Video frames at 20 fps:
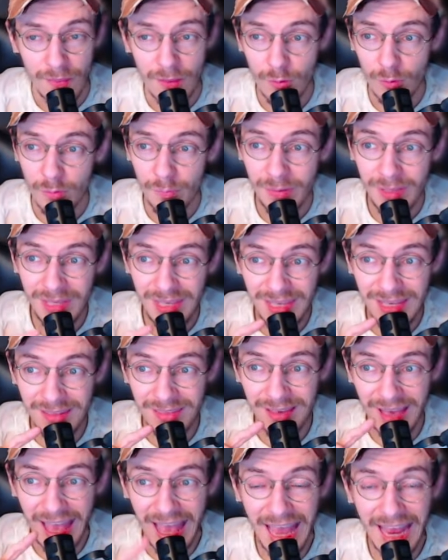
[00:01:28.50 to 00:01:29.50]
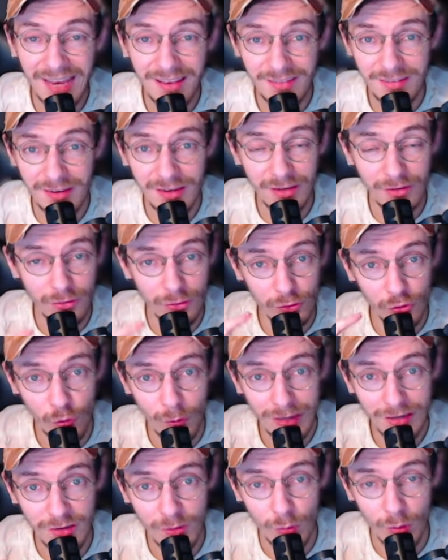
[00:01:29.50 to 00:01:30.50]
there will be either 18 to
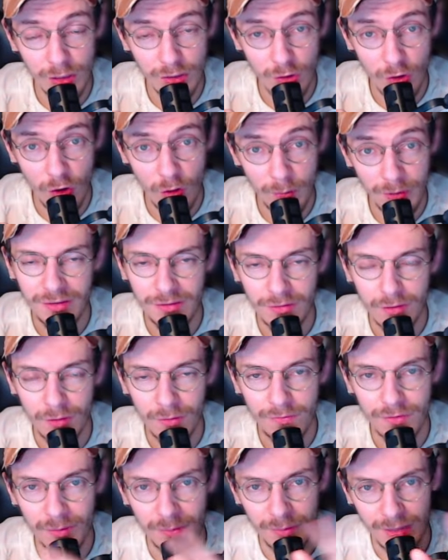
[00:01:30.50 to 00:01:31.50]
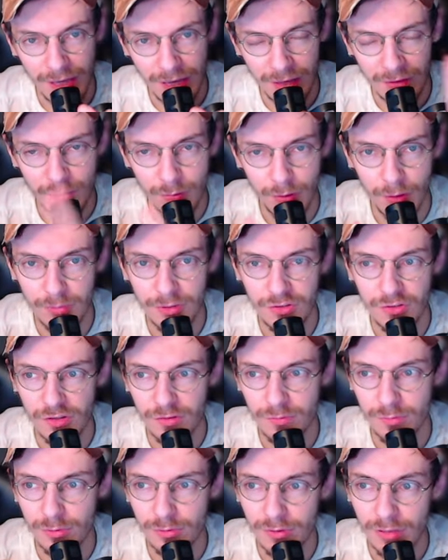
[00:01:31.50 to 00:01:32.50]
21 copies of them in the public
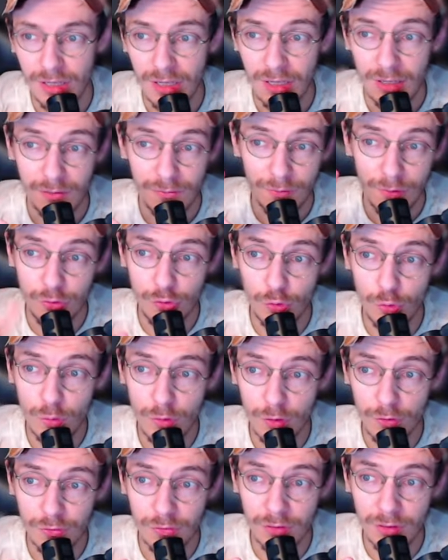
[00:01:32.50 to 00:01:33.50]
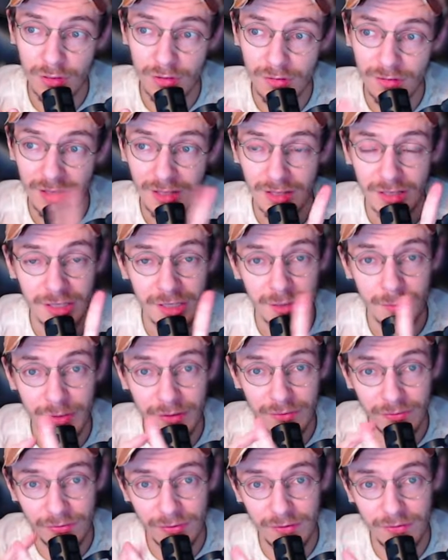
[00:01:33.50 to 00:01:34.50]
chess pool. For the 2-cost units, it'll
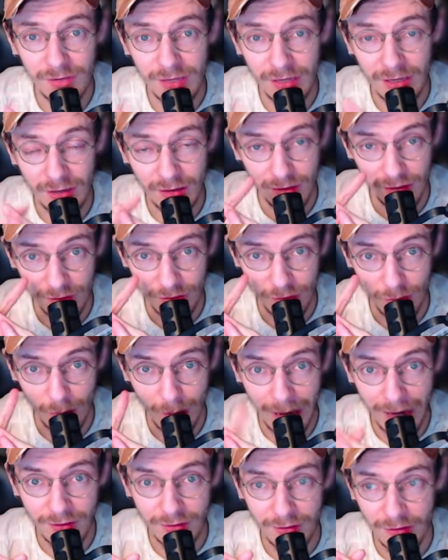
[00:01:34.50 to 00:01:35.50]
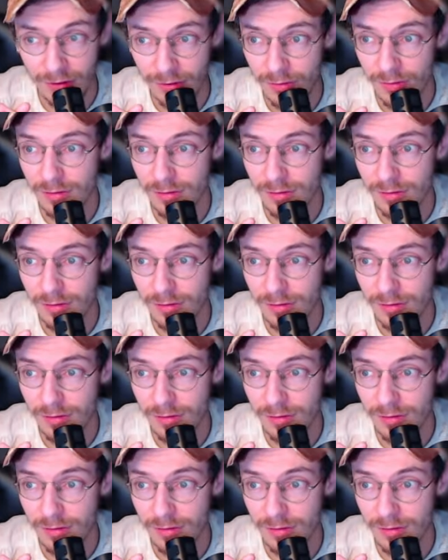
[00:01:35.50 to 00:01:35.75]
be 15 to 18